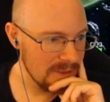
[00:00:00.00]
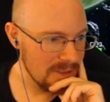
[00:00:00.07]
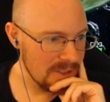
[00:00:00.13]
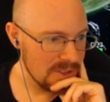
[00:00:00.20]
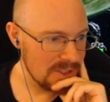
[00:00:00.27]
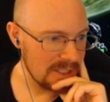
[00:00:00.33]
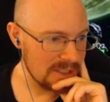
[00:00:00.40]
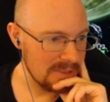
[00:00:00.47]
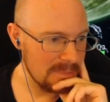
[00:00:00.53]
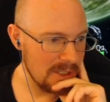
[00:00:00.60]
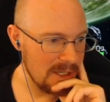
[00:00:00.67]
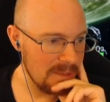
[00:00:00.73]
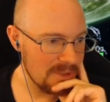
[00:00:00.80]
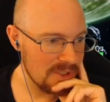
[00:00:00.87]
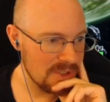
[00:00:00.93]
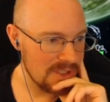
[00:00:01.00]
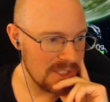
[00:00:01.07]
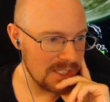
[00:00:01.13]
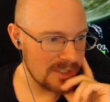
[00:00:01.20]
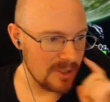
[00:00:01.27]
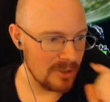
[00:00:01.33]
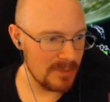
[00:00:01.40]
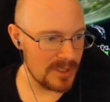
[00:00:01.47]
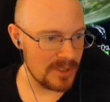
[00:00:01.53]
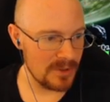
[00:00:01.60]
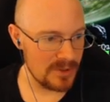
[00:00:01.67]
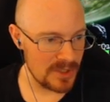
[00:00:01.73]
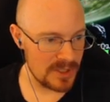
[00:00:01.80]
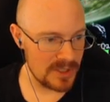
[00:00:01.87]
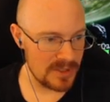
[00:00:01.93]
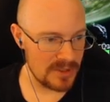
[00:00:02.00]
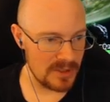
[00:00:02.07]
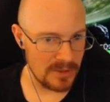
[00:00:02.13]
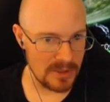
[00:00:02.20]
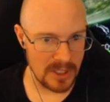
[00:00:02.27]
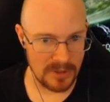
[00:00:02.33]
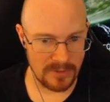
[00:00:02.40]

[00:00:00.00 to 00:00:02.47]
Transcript: Check the bomb. It should take no missile. Just don't auto